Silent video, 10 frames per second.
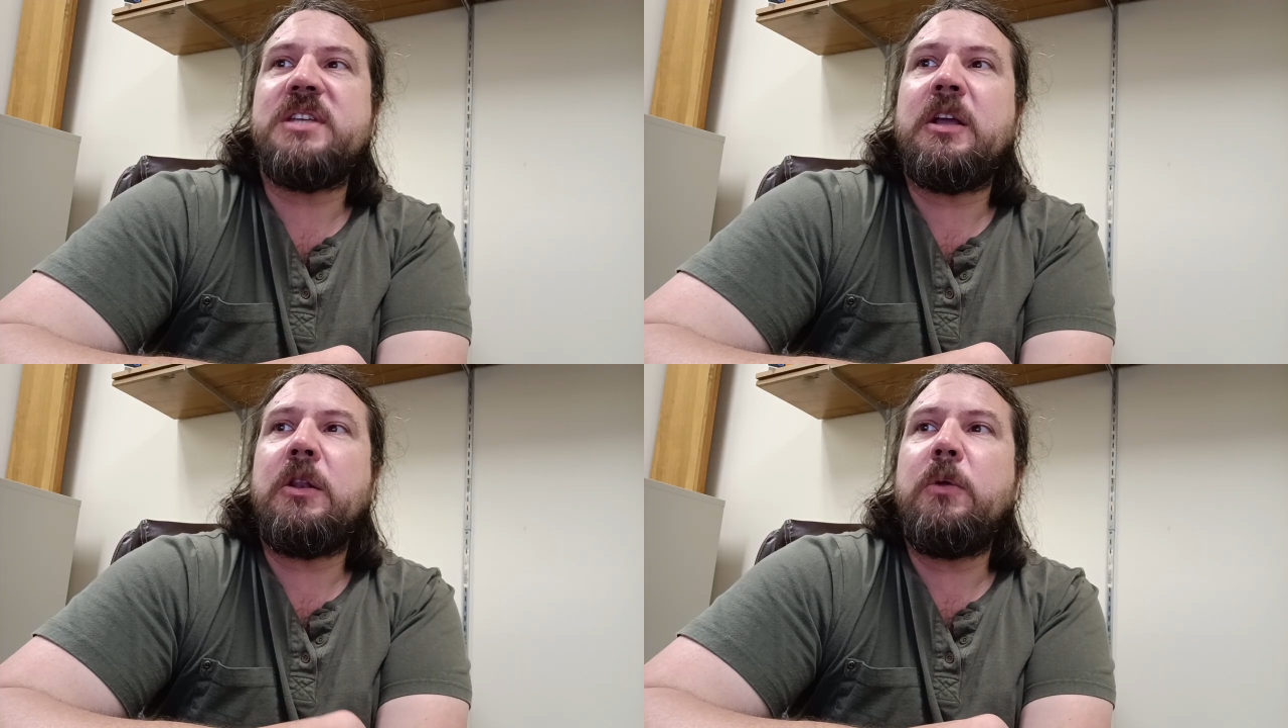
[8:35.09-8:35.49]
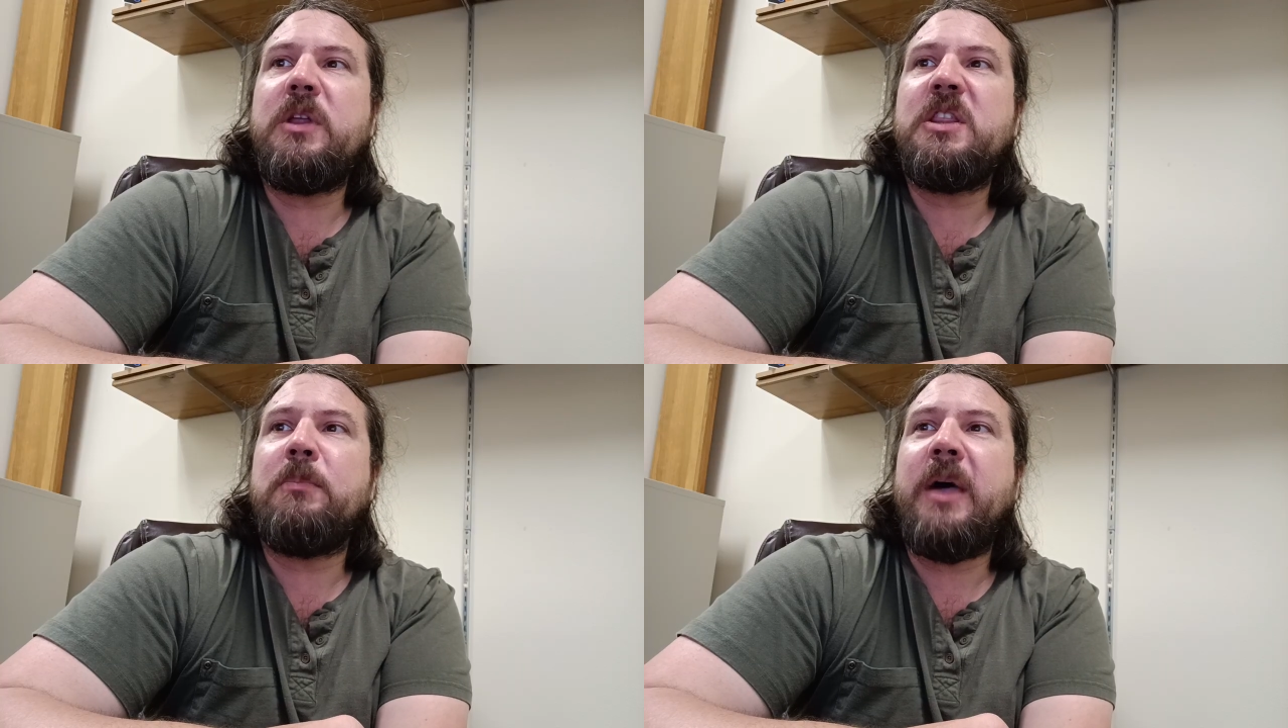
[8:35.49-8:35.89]

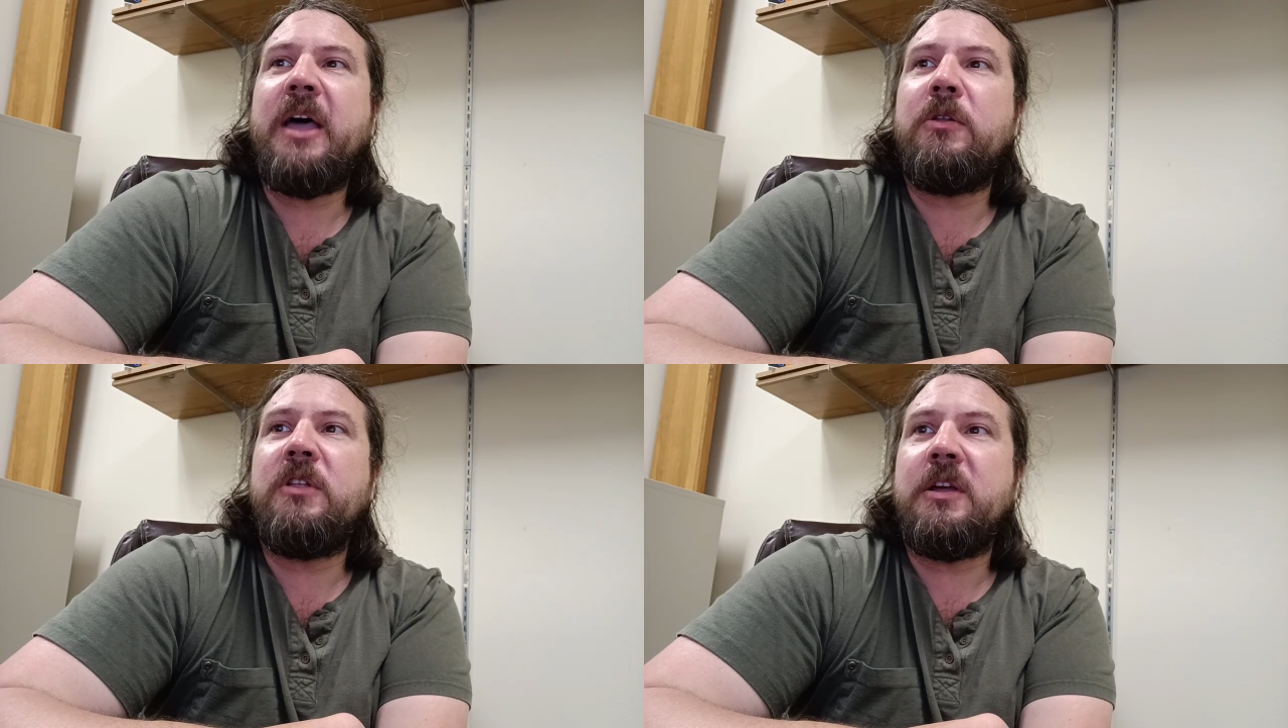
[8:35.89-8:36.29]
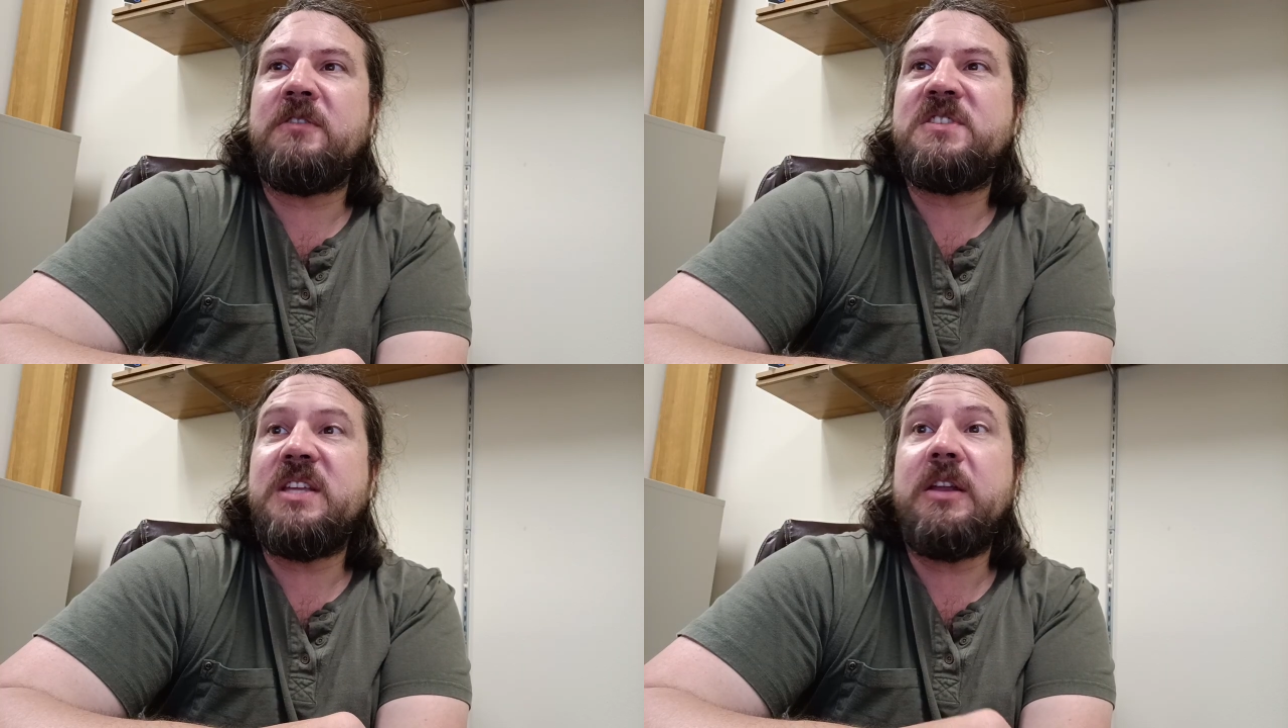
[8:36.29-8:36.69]
including the Battle
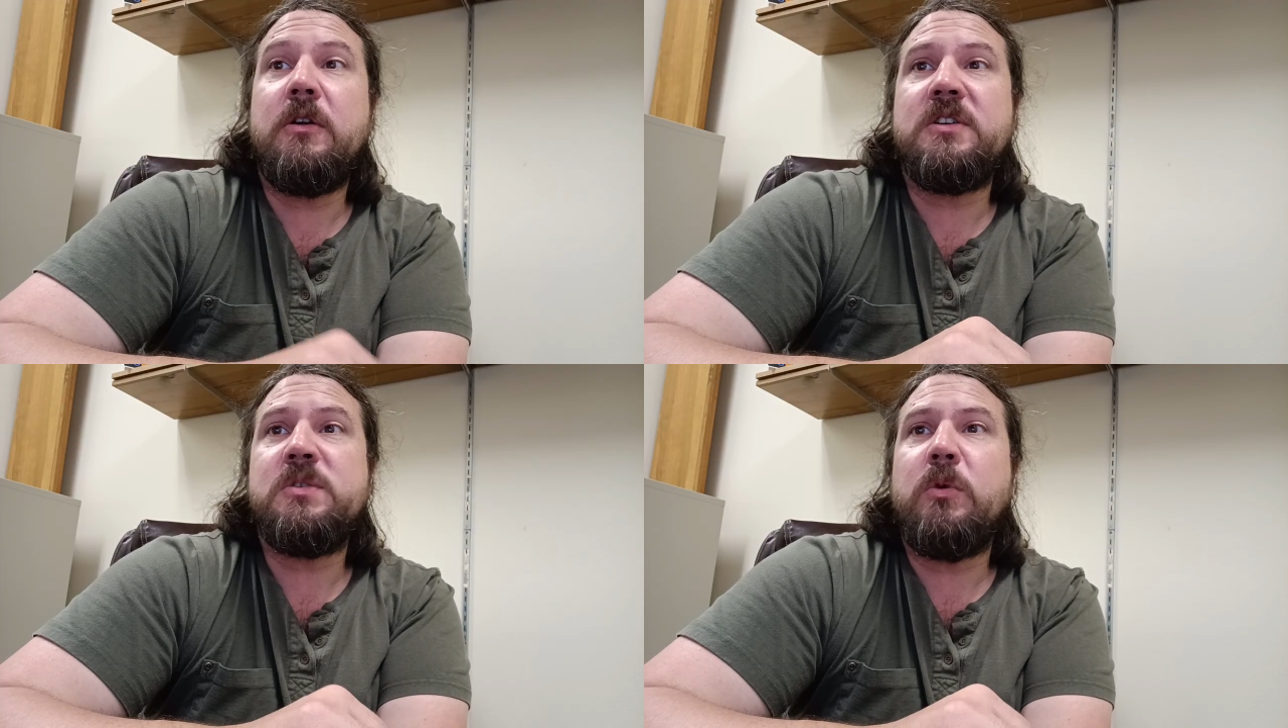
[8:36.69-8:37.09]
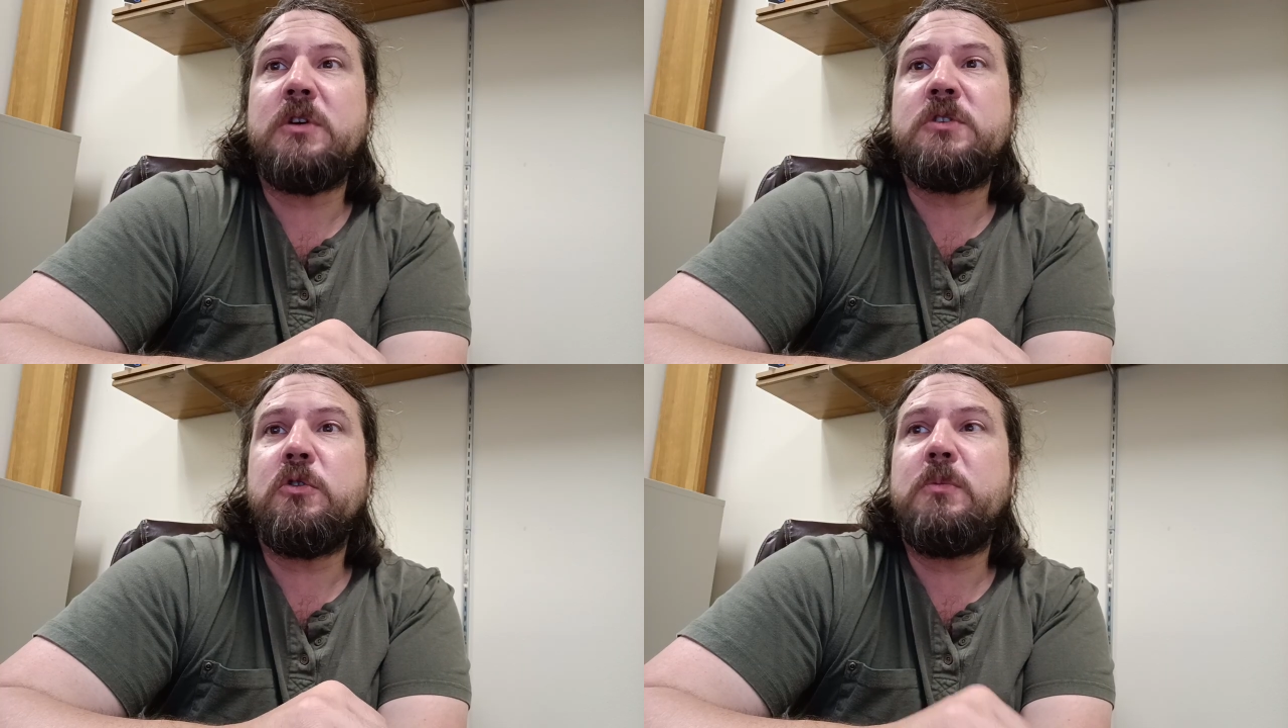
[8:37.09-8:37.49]
of Cedars,
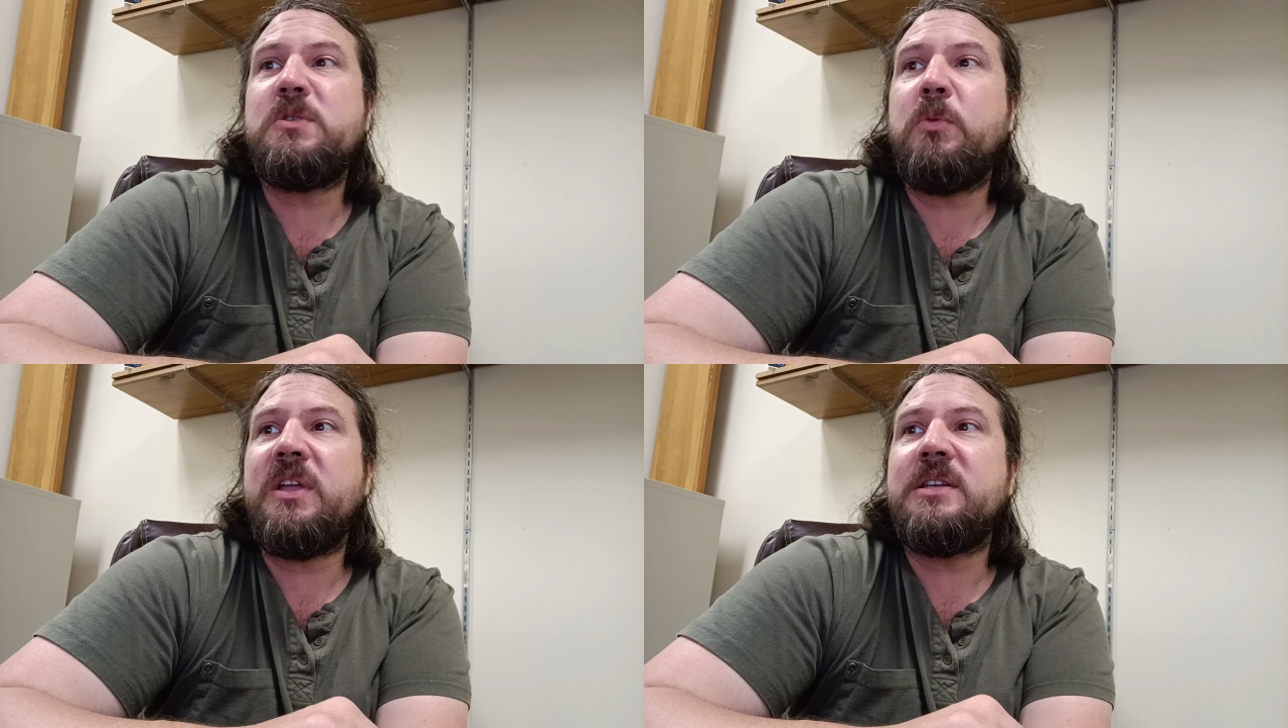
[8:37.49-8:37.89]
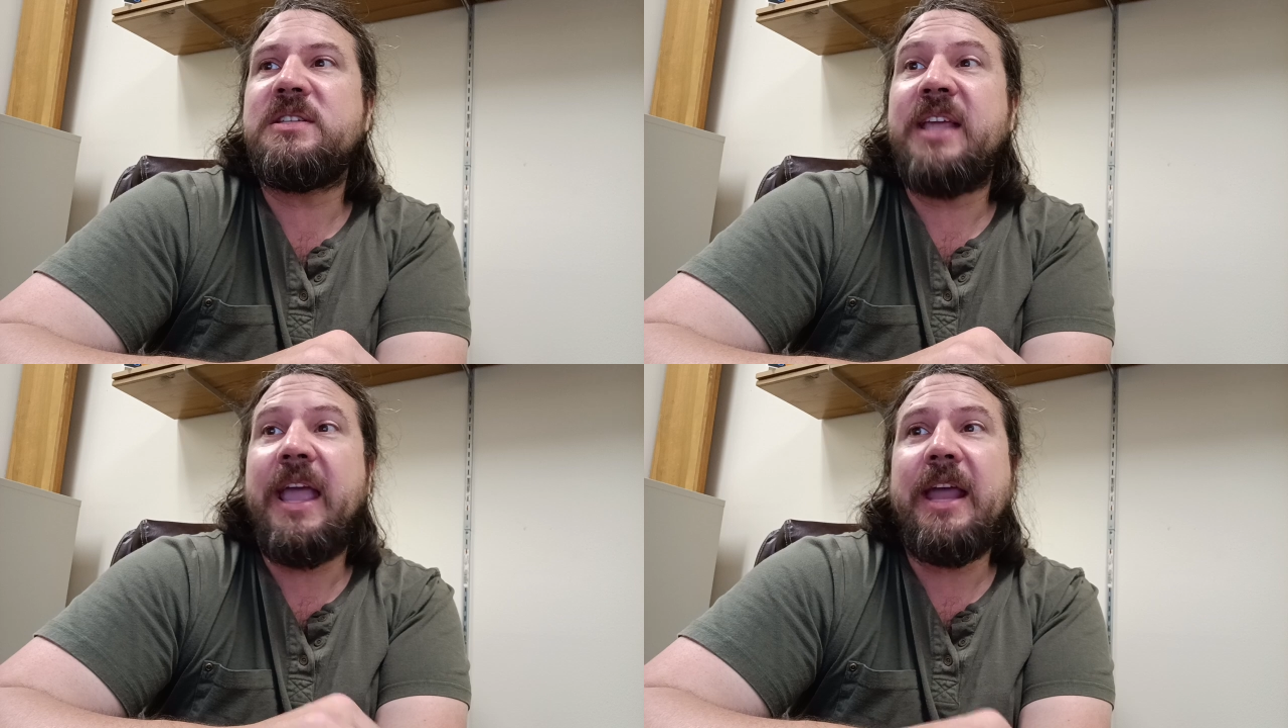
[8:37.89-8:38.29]
where troops went
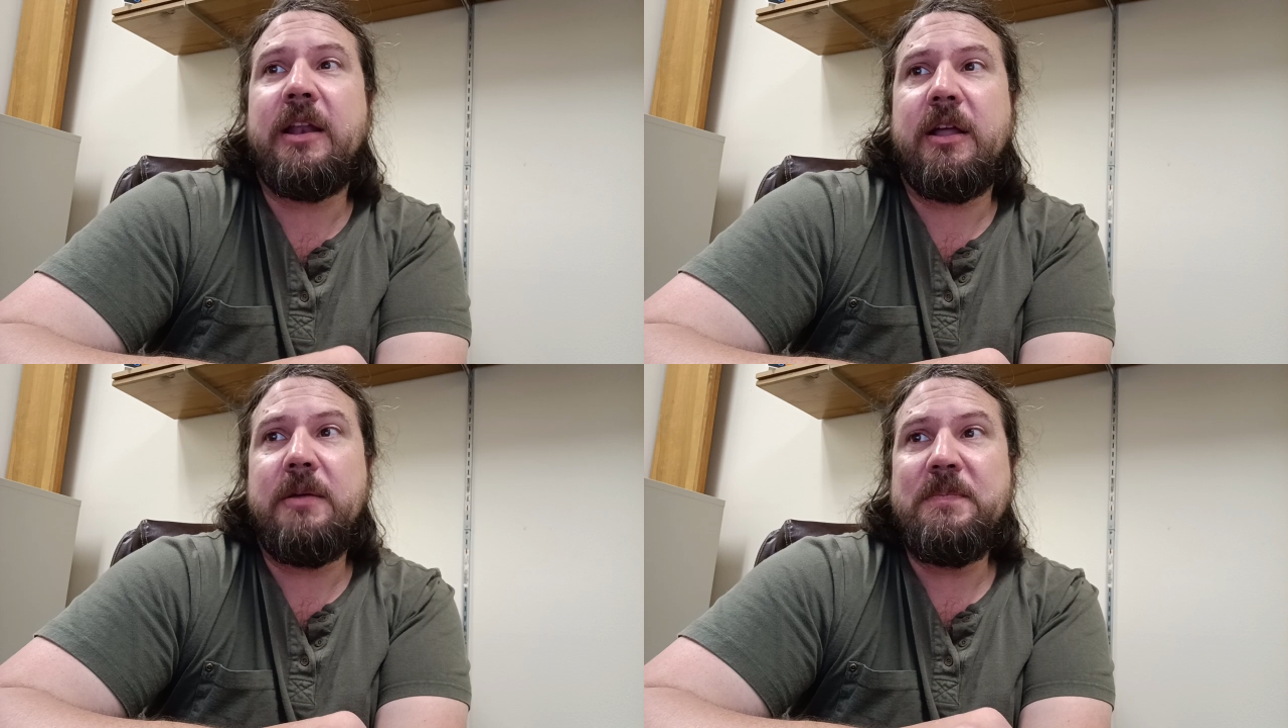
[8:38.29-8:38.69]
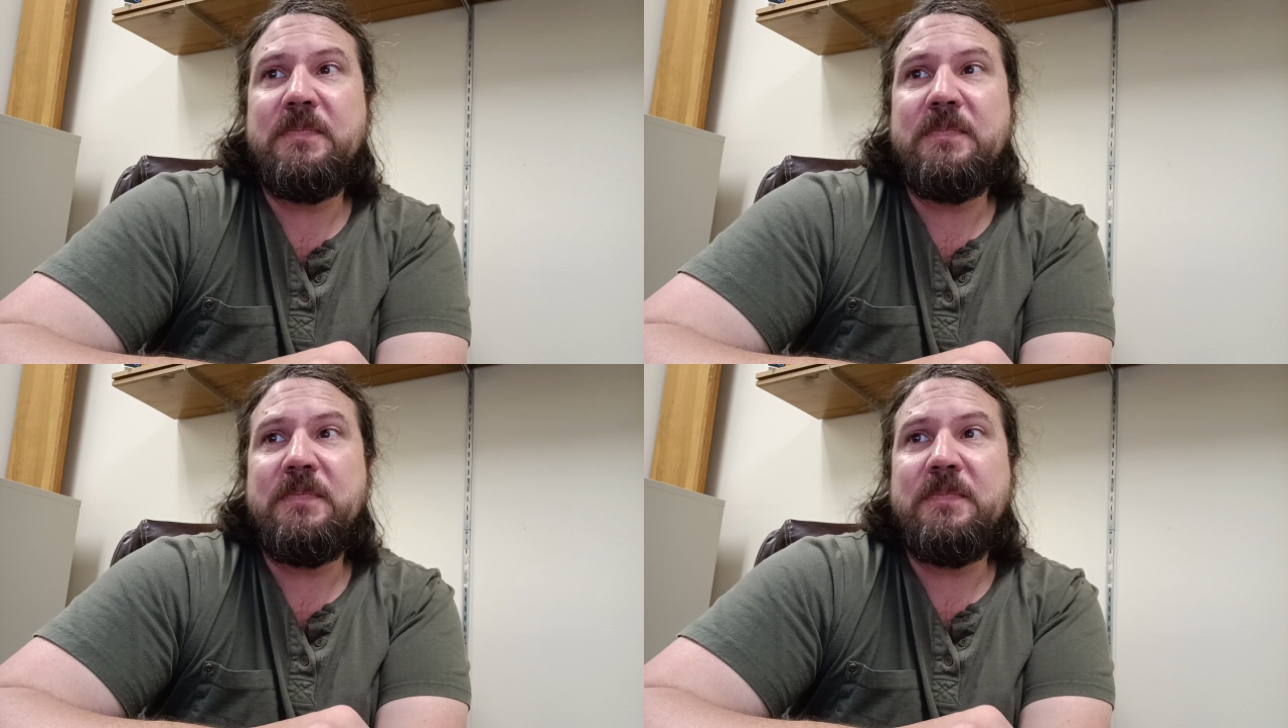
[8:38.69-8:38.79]
into Canada.